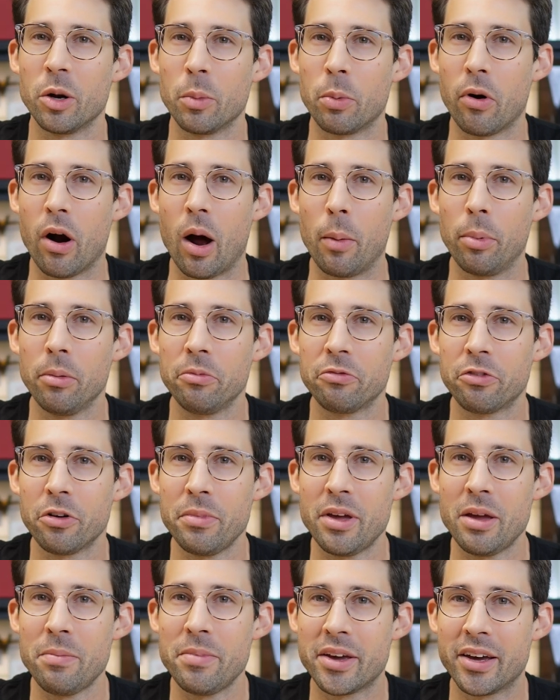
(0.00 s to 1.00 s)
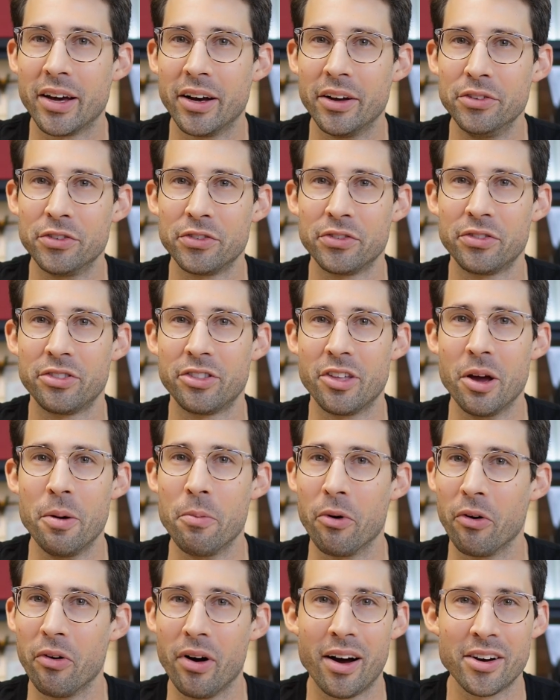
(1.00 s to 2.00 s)
a problem for me because the
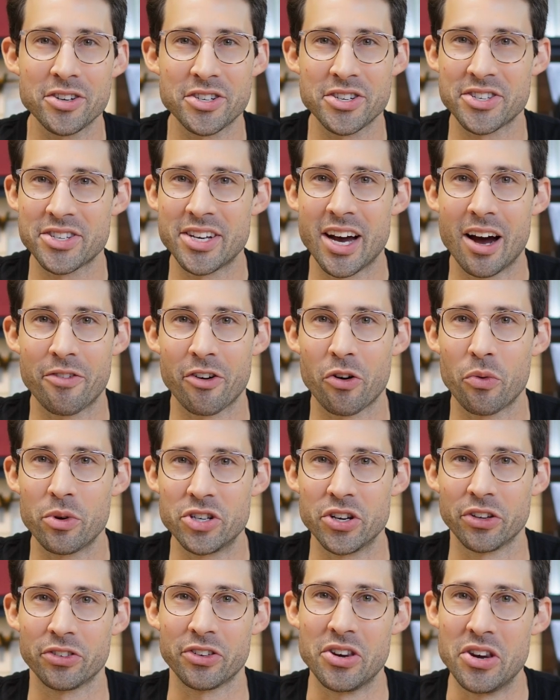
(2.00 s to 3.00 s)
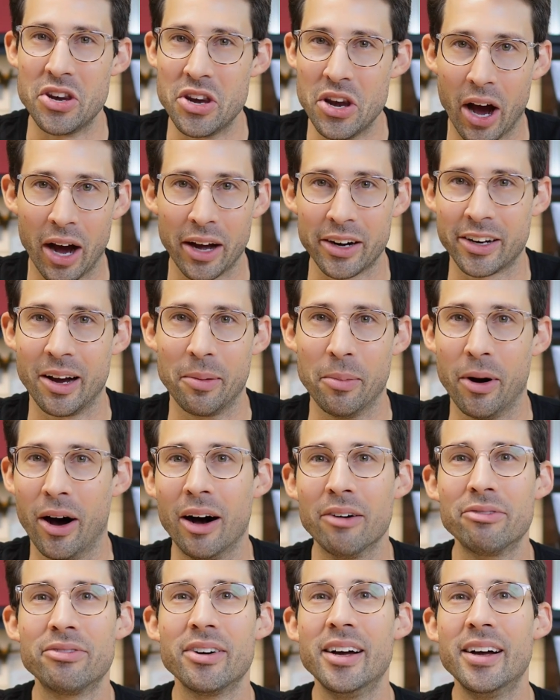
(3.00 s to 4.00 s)
Mirage's cover would just not come
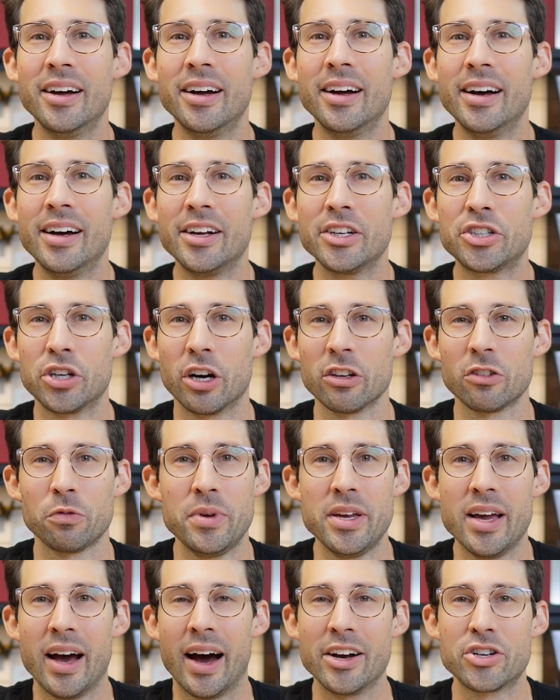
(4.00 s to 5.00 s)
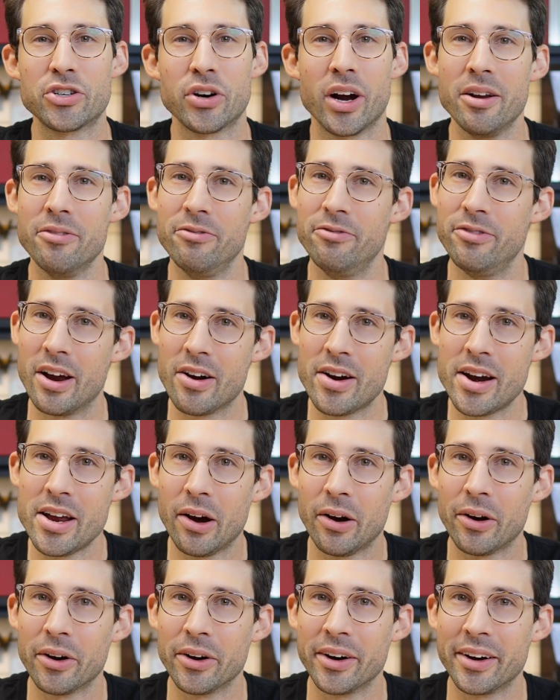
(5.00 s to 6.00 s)
off. Trust me, I tried very
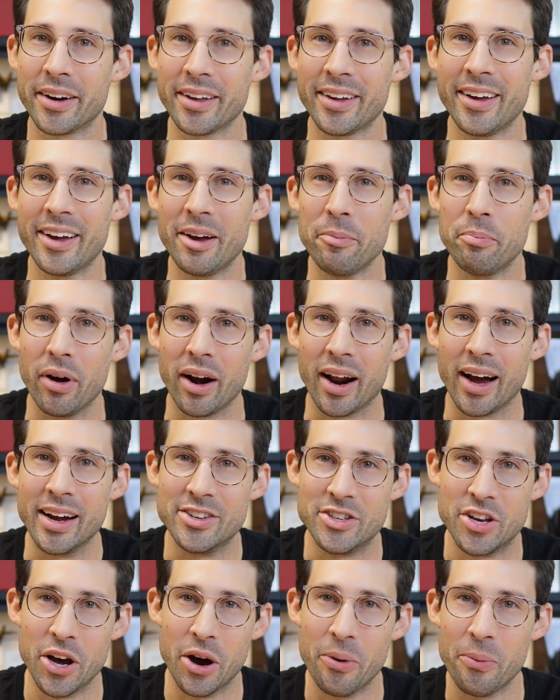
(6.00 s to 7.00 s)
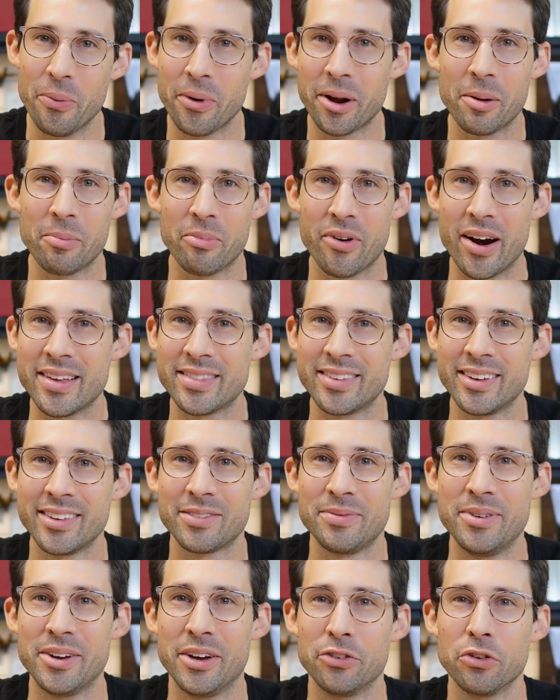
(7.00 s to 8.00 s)
hard, but I don't want to break this
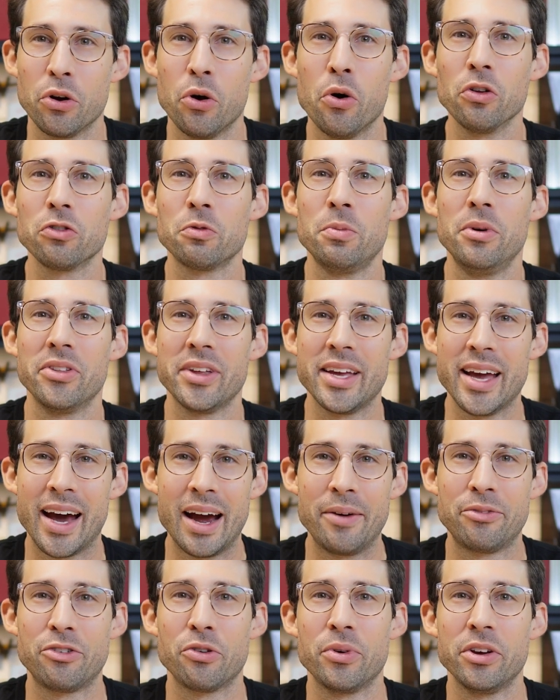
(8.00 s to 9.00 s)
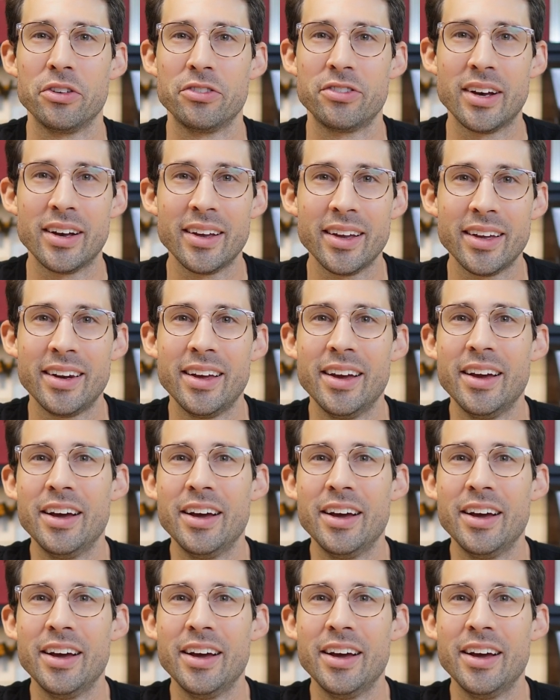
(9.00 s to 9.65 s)
because ultimately I have to resell it